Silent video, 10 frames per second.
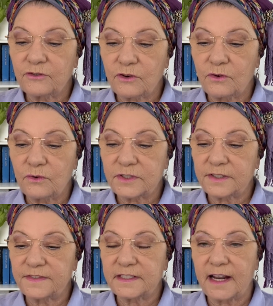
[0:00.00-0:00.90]
a course
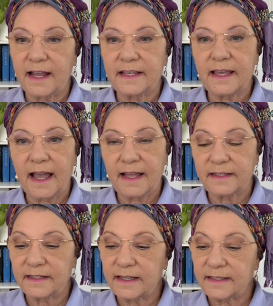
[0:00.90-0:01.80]
of study and
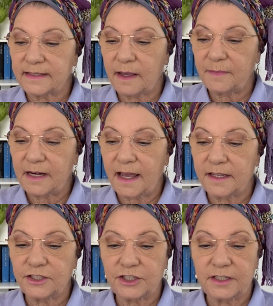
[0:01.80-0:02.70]
an
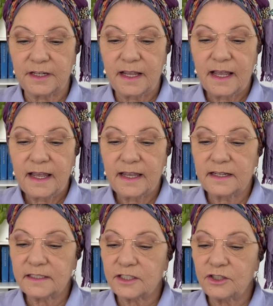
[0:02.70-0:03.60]
examination. It
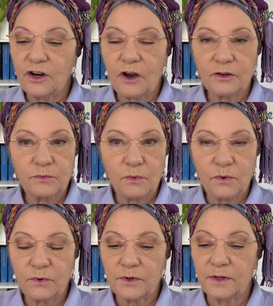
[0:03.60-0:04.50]
is not
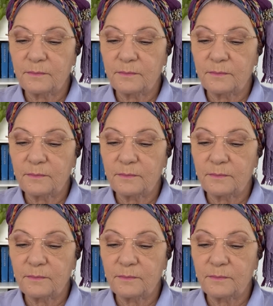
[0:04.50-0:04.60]
awarded